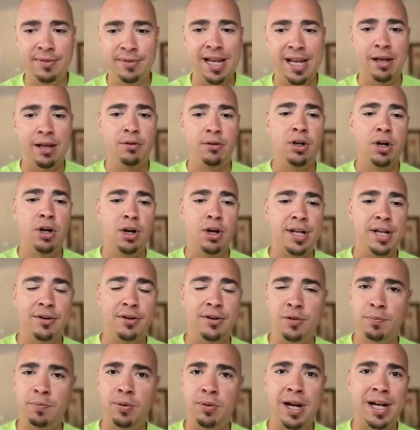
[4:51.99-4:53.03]
Now,
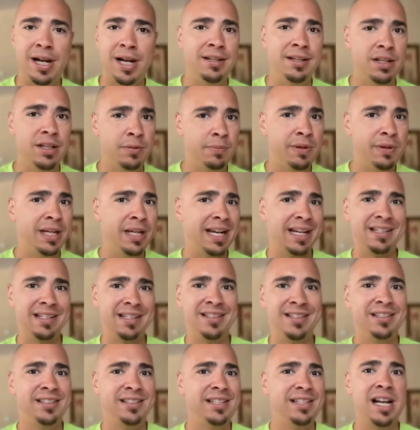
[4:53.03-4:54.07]
Cardano's price has been kind of
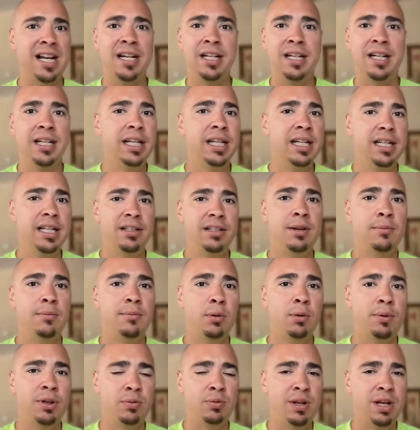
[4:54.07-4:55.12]
stuck
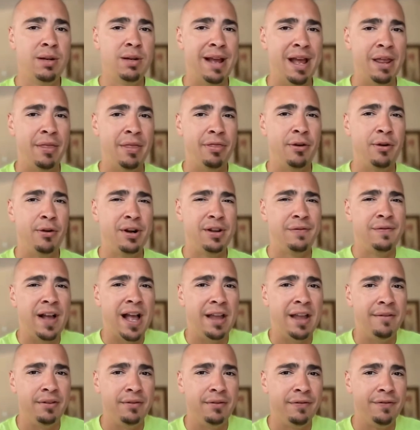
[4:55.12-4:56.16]
somewhere between about
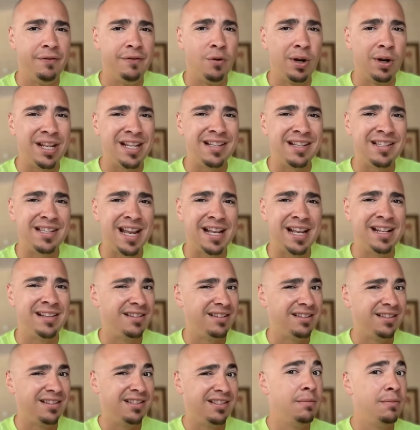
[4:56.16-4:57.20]
thirty-five and forty cents,
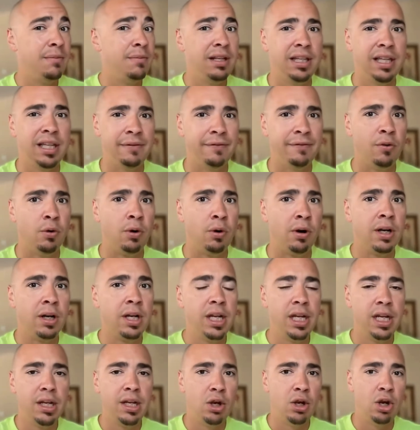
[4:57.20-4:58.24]
seemingly for
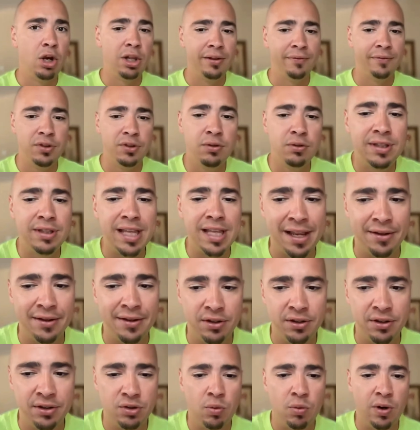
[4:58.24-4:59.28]
all of two
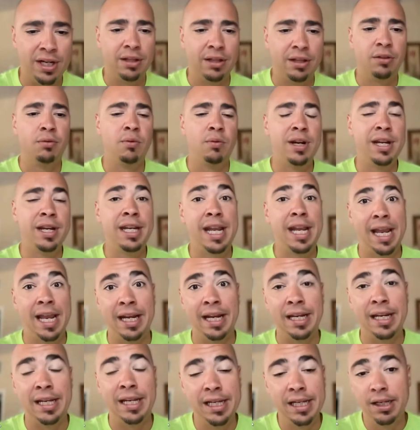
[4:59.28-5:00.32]
thousand twenty-three.
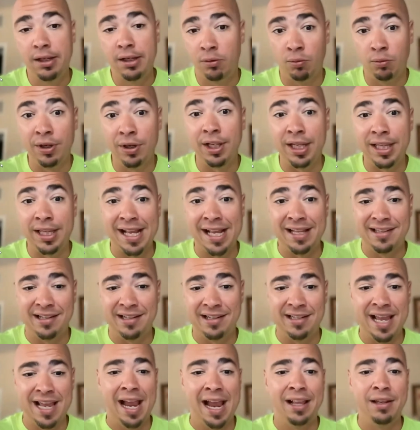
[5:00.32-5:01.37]
And really, that's
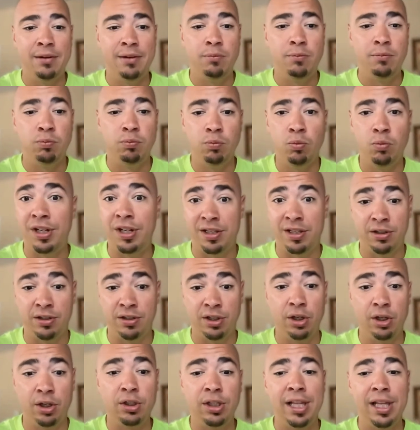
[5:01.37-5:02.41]
exactly what it's
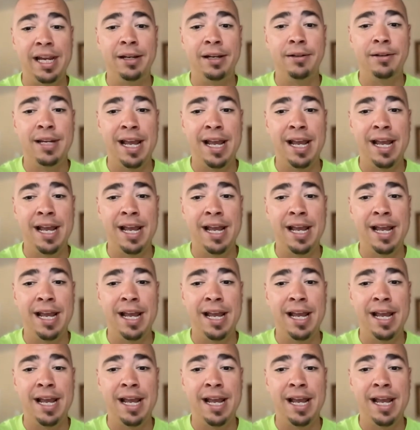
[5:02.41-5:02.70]
looked like.